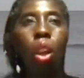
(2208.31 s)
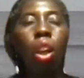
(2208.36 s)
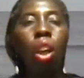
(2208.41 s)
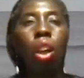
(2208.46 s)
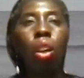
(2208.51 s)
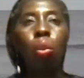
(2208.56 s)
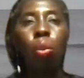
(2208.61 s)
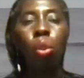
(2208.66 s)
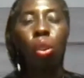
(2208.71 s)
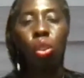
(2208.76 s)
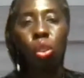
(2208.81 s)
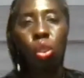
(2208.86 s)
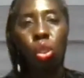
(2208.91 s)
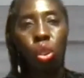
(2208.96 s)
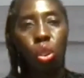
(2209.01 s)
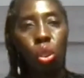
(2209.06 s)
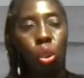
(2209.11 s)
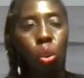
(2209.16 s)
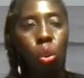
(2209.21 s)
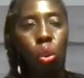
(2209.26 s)
was
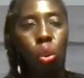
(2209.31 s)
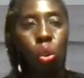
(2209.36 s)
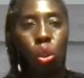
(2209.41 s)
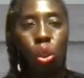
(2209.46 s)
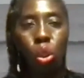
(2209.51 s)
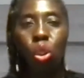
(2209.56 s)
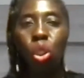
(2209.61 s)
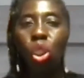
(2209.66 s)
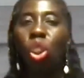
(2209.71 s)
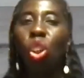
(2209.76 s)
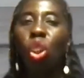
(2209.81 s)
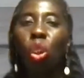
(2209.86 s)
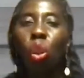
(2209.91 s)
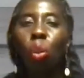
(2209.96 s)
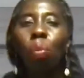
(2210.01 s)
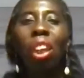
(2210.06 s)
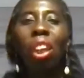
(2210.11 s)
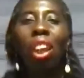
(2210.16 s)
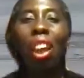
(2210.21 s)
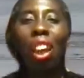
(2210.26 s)
due to the
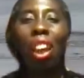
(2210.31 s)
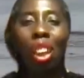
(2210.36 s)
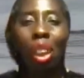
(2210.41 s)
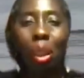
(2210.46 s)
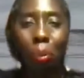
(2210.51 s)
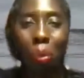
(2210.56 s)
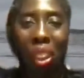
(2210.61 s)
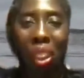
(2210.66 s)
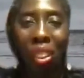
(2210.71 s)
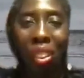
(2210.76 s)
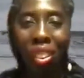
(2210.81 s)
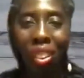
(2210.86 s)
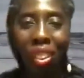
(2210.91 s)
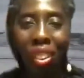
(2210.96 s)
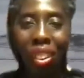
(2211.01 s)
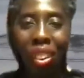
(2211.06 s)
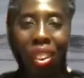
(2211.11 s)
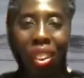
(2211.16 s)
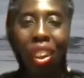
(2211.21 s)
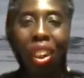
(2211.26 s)
human element
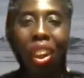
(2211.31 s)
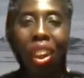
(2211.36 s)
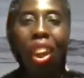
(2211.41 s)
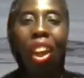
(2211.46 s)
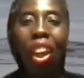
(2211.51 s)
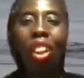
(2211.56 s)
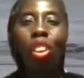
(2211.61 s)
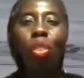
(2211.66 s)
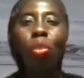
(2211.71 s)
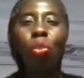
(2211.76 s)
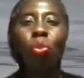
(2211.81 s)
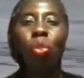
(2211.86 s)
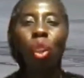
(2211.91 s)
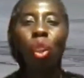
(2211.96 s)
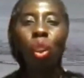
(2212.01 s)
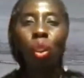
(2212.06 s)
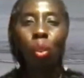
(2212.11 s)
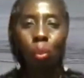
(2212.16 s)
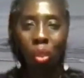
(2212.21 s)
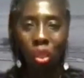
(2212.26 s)
and the
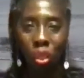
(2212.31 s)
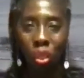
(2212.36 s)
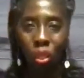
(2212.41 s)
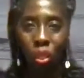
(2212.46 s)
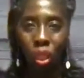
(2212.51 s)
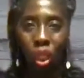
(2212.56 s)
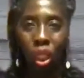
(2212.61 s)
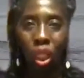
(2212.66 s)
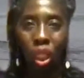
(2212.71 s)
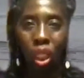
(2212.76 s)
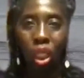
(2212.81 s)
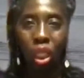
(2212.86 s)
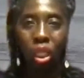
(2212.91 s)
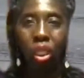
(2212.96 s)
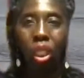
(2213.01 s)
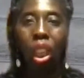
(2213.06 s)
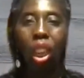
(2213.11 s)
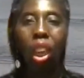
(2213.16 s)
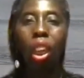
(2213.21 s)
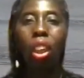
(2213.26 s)
film screenings
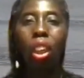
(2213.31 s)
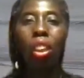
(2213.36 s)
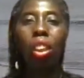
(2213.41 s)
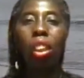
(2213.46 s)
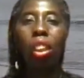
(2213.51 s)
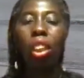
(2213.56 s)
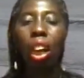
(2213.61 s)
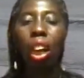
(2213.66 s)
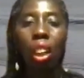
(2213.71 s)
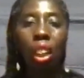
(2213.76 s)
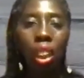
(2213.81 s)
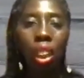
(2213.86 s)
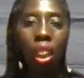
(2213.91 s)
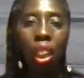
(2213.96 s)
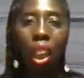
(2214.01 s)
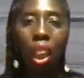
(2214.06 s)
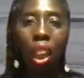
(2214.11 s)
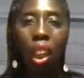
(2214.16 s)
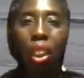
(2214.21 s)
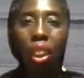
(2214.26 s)
and
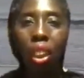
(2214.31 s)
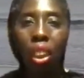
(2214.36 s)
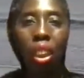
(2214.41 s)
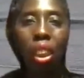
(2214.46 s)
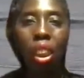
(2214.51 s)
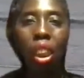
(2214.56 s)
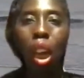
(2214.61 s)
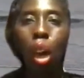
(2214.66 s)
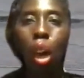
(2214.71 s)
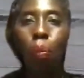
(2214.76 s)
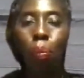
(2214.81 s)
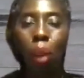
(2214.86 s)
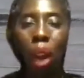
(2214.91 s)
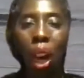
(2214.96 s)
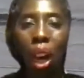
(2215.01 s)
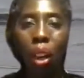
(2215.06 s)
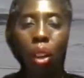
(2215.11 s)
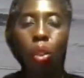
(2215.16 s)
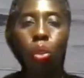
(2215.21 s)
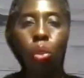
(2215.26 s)
dialoguing
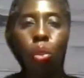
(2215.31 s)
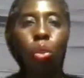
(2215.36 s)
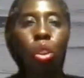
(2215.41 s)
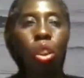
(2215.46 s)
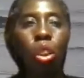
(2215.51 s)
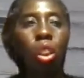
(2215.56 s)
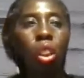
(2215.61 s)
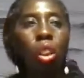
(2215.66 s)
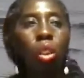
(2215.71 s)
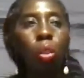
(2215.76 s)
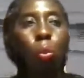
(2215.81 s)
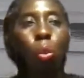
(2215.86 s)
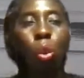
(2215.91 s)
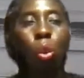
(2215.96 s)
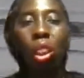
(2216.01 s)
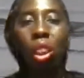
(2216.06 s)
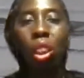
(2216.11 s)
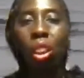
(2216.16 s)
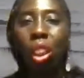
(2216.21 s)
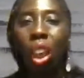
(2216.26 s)
about what
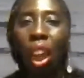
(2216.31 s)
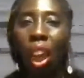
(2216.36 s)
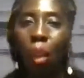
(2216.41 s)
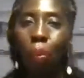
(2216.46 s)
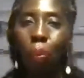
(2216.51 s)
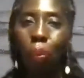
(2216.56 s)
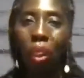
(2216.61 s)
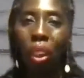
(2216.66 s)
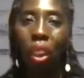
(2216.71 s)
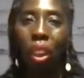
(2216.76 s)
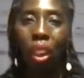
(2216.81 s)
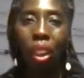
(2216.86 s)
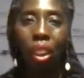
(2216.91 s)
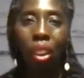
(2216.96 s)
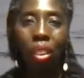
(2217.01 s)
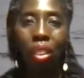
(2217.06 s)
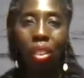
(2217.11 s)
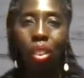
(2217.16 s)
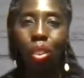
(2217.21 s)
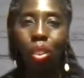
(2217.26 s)
is happening
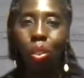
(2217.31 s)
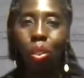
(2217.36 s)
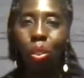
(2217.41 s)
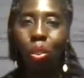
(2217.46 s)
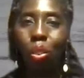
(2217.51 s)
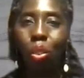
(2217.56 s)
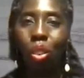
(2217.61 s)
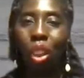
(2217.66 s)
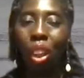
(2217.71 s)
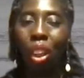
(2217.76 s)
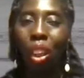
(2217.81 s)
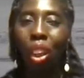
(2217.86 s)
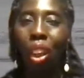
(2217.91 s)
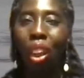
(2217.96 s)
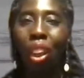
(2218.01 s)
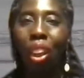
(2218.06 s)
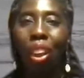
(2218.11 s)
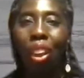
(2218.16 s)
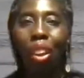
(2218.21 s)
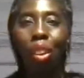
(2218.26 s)
to the
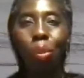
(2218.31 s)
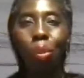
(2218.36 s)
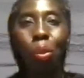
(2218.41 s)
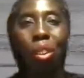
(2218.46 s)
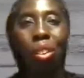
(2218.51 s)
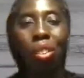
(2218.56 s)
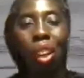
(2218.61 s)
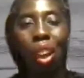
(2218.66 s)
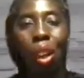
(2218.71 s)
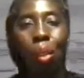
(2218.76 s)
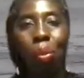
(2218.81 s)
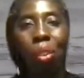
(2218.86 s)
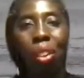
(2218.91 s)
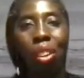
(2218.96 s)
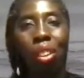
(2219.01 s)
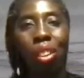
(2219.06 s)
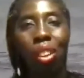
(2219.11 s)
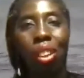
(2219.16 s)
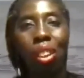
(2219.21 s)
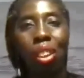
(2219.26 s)
land, what's happening
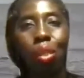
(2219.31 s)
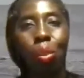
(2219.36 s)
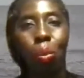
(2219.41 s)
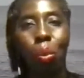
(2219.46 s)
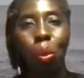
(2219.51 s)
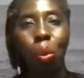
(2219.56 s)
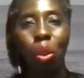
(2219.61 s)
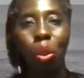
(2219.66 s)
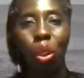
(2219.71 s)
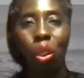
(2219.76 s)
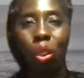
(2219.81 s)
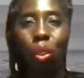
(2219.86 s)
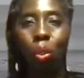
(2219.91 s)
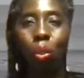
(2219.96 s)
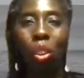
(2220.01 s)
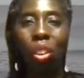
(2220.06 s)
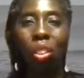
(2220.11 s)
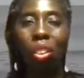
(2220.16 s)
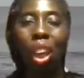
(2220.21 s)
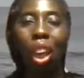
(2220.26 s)
to the water,
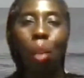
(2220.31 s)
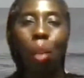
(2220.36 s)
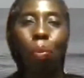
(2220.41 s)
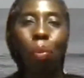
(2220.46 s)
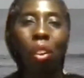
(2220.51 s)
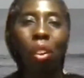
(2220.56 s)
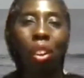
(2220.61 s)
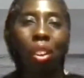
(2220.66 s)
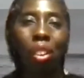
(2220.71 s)
what's happening